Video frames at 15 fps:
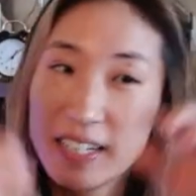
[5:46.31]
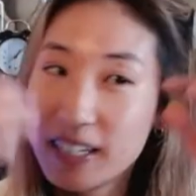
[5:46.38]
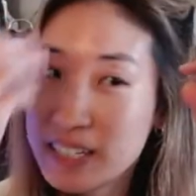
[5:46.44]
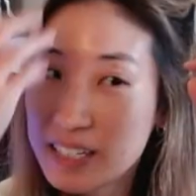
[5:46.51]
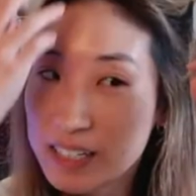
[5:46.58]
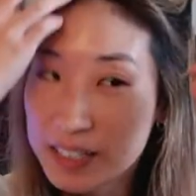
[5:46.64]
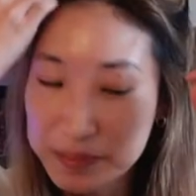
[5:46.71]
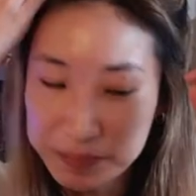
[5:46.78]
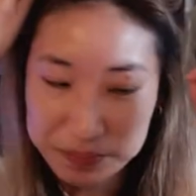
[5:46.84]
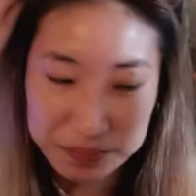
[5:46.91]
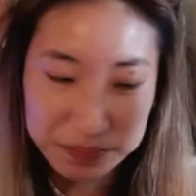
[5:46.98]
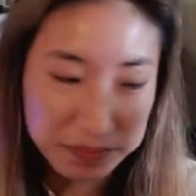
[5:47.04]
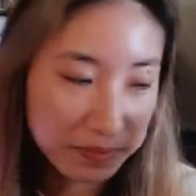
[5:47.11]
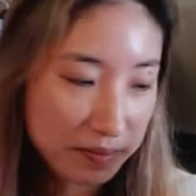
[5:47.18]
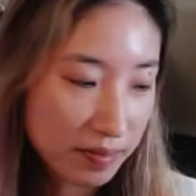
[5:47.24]
um,
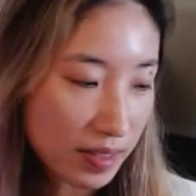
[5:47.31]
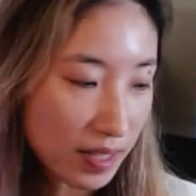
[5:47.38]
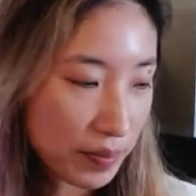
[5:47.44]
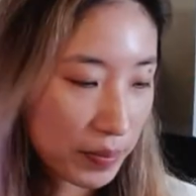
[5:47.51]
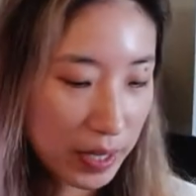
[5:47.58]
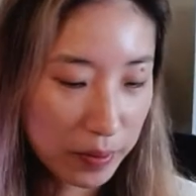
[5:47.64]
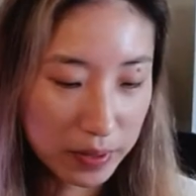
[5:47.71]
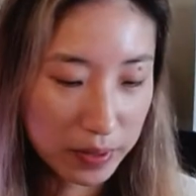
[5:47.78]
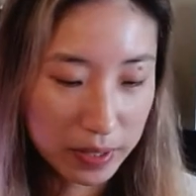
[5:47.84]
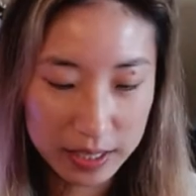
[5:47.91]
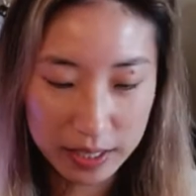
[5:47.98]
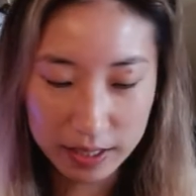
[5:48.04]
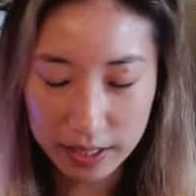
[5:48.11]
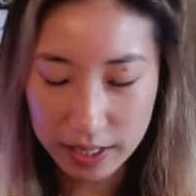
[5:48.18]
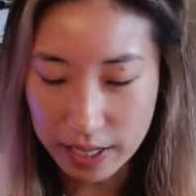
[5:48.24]
but I wanted
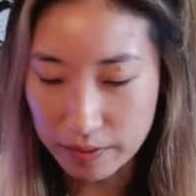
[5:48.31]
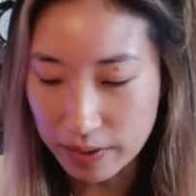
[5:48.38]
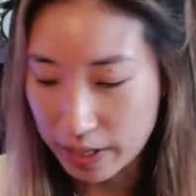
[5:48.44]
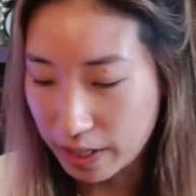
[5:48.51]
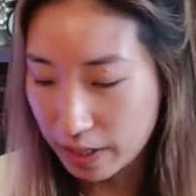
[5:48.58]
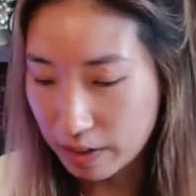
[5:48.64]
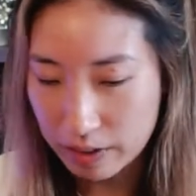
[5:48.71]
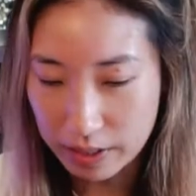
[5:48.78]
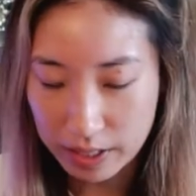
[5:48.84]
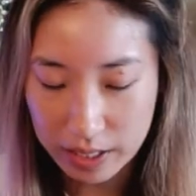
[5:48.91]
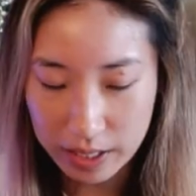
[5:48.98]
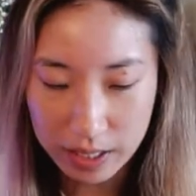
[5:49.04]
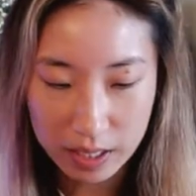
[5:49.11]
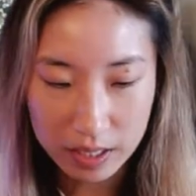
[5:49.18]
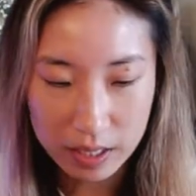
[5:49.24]
to get ready on
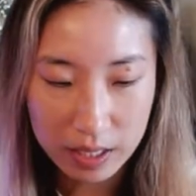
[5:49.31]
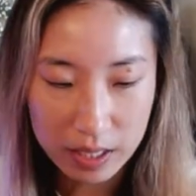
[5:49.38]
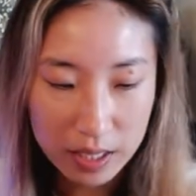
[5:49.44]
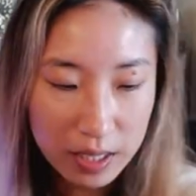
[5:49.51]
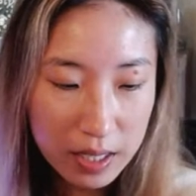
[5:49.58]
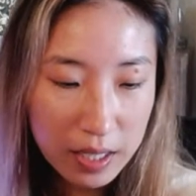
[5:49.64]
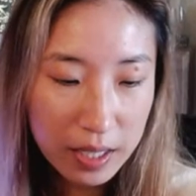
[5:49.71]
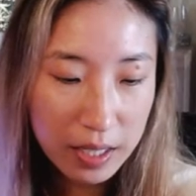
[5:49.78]
here